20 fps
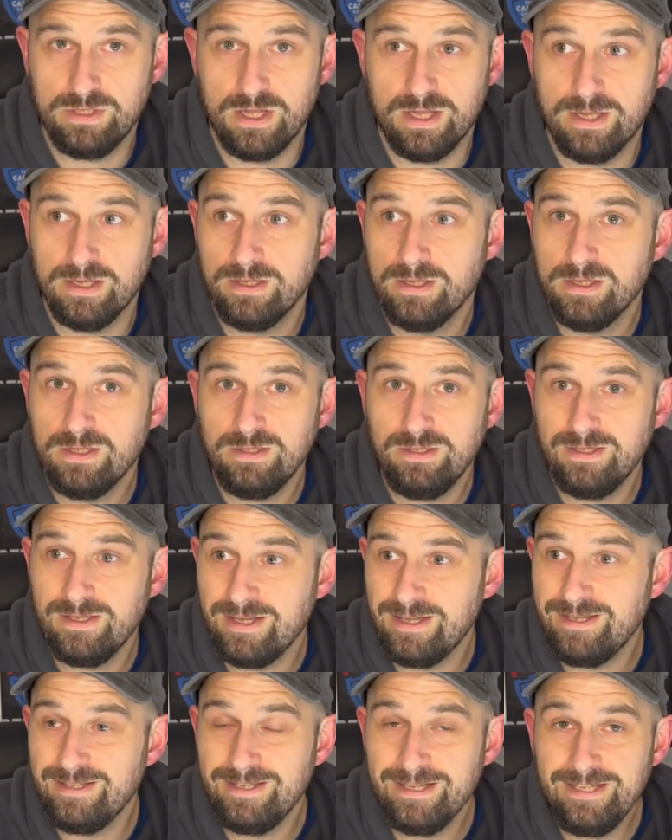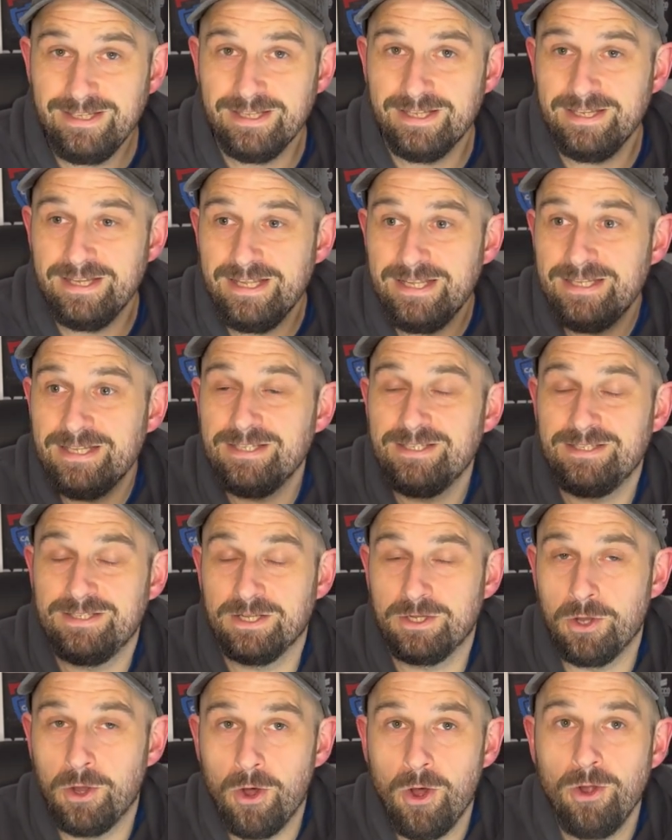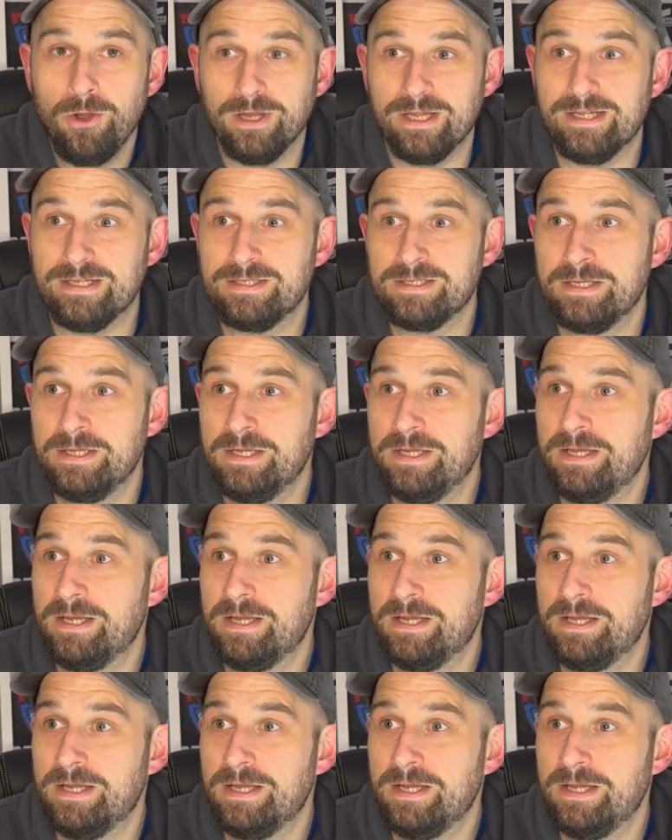you need it to call it